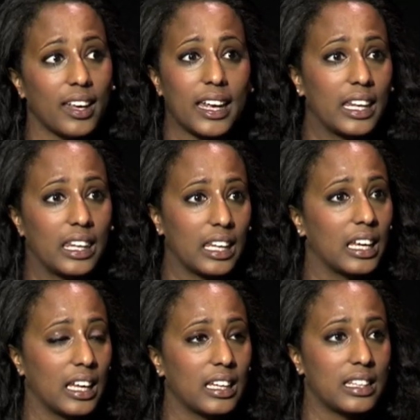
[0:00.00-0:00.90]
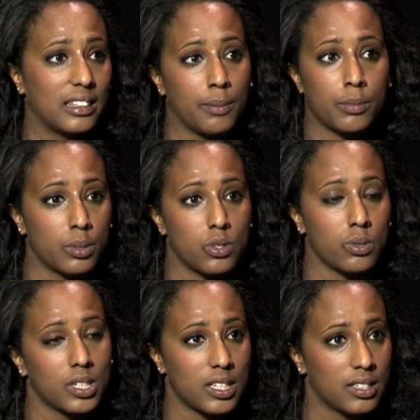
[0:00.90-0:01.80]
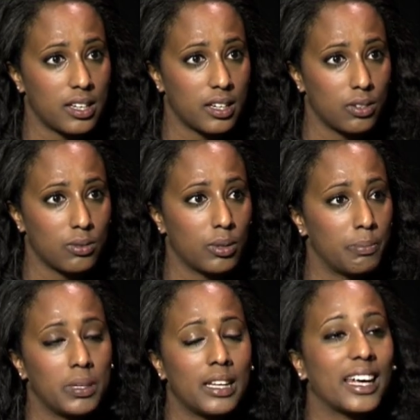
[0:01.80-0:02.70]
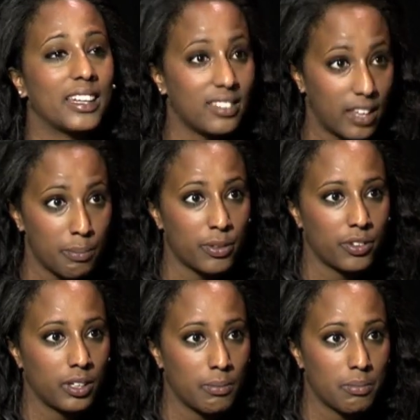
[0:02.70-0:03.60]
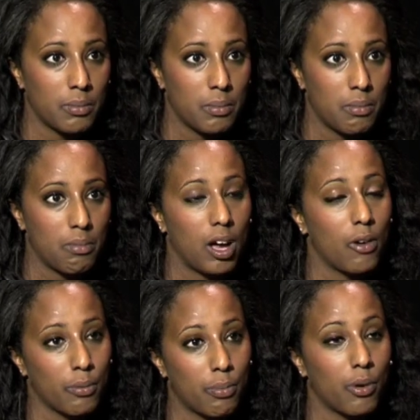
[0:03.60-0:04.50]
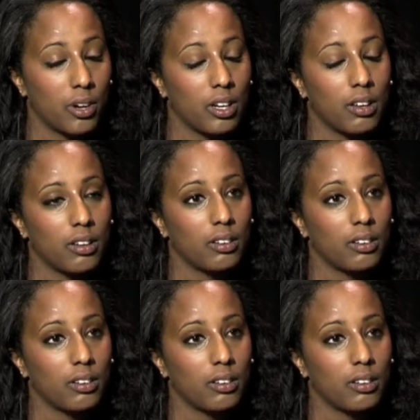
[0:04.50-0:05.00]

get the same opportunity as I do and be like an example for them how important it